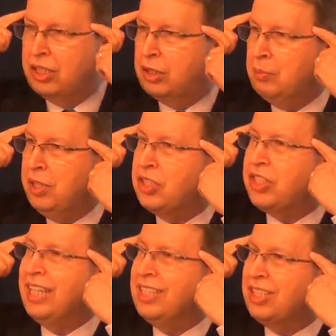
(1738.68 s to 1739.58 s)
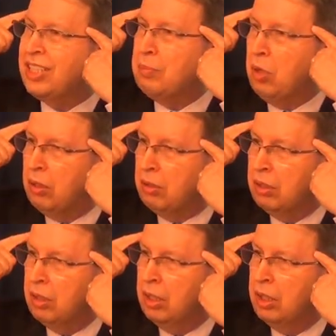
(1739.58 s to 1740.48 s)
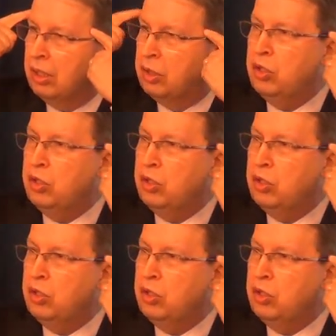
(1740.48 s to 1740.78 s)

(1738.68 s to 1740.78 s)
to be sensible, to